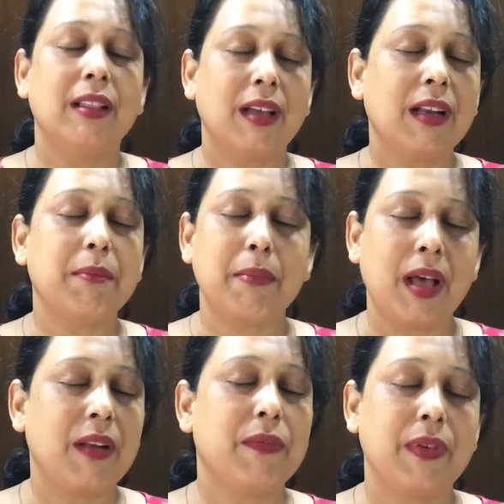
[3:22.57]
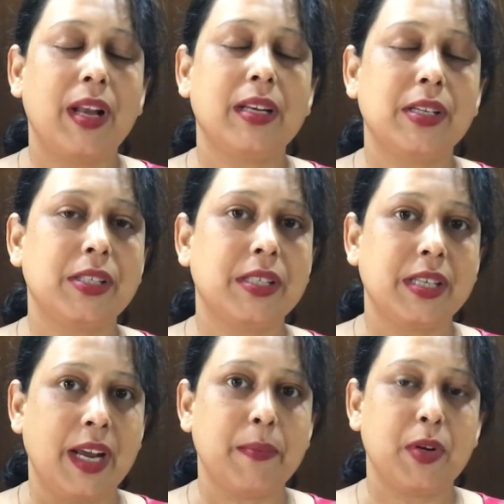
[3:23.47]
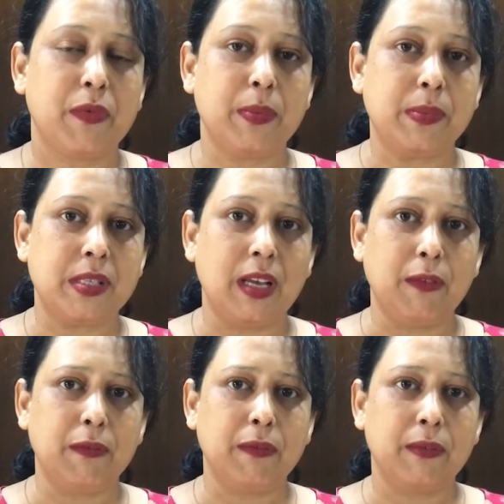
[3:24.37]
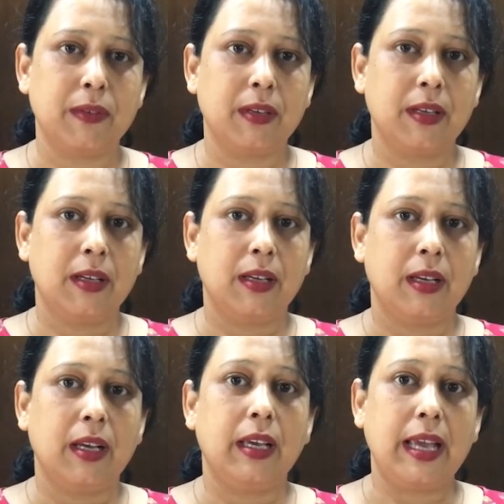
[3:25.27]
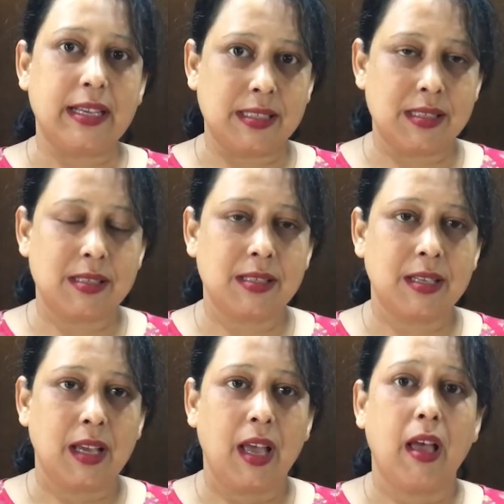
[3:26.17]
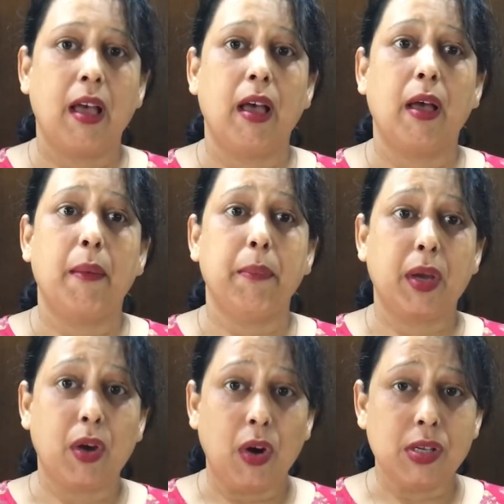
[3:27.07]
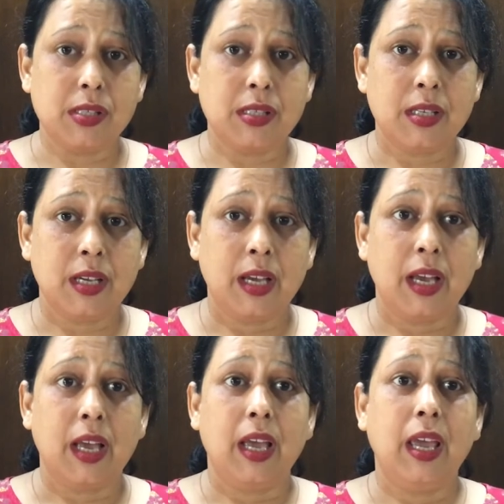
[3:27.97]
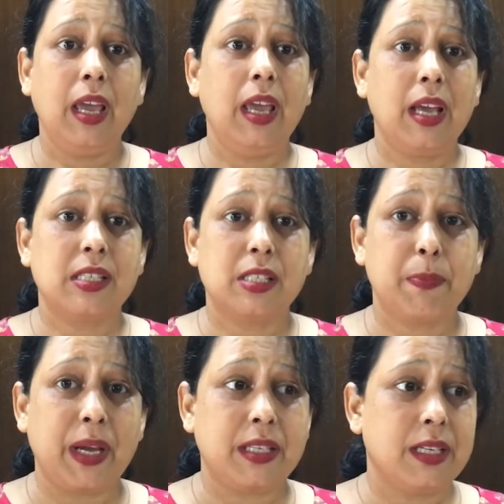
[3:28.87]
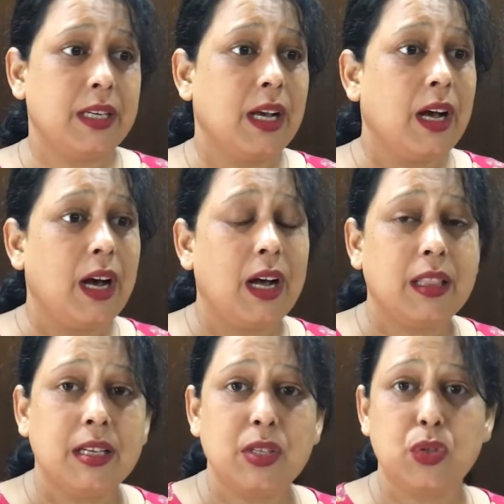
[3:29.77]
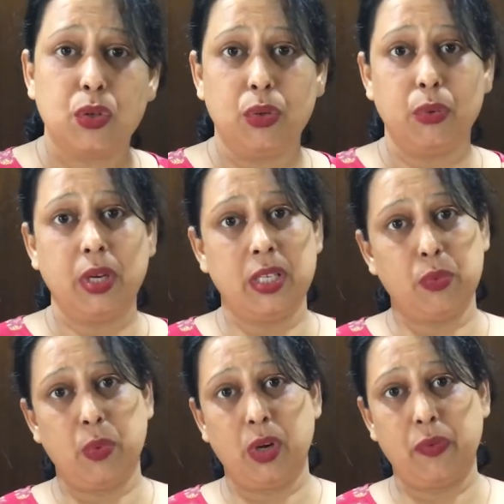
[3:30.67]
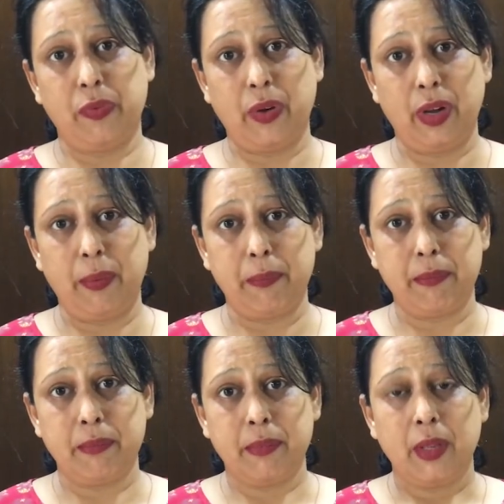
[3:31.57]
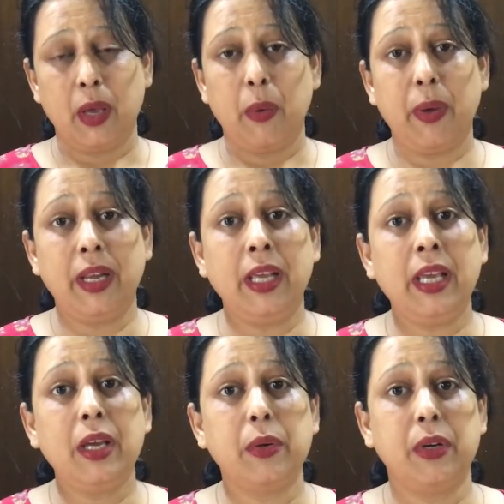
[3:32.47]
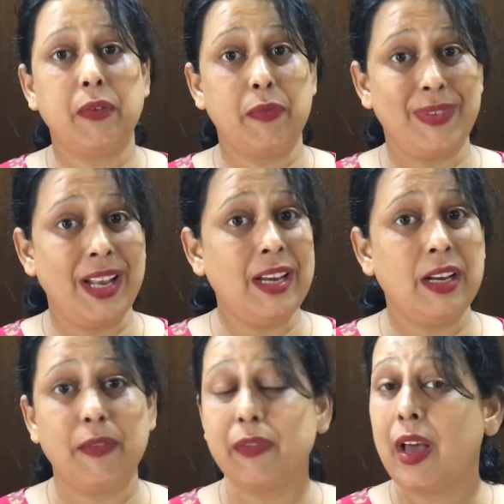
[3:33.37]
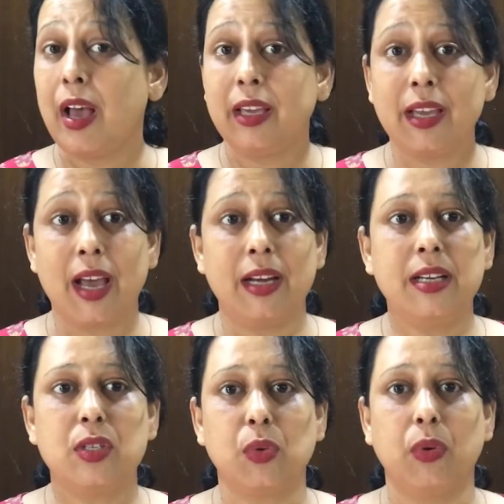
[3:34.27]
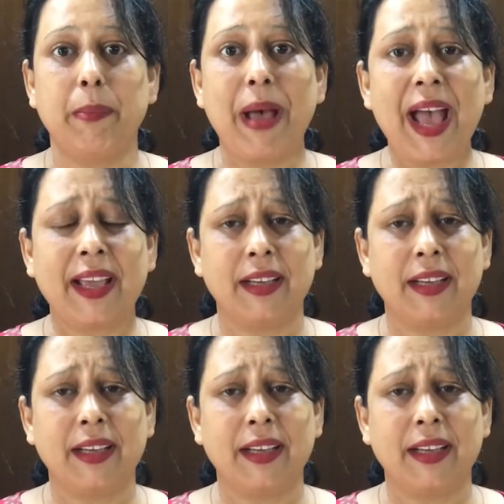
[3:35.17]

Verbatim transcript: That man felt ashamed of himself. Yes, because he expected others to do his work for him when he could have well enough carried his own bag.